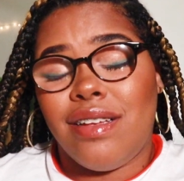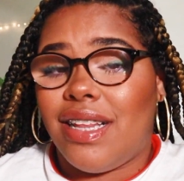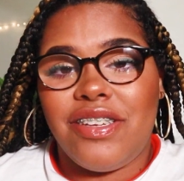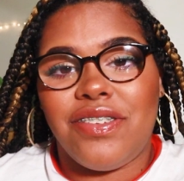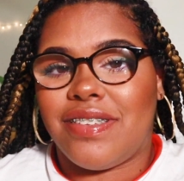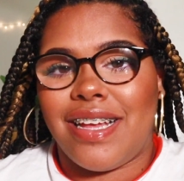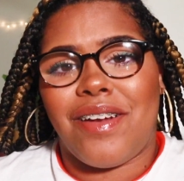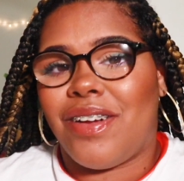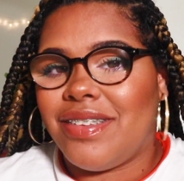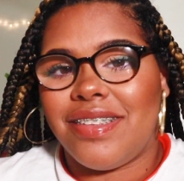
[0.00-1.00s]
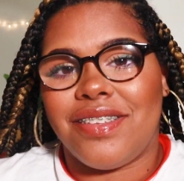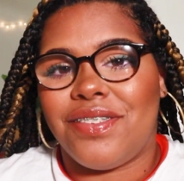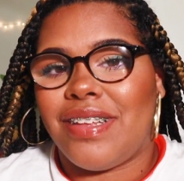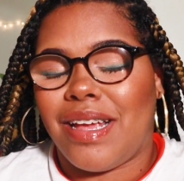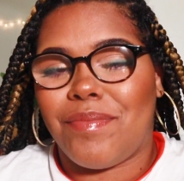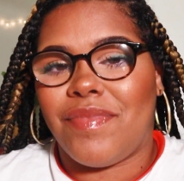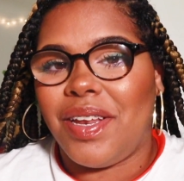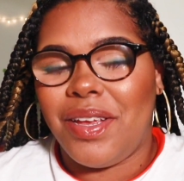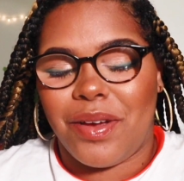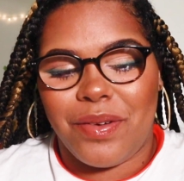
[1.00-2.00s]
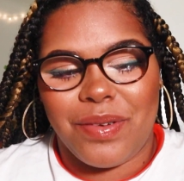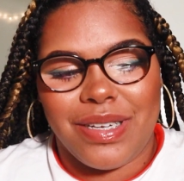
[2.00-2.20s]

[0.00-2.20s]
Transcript: let's just get on to this damn video.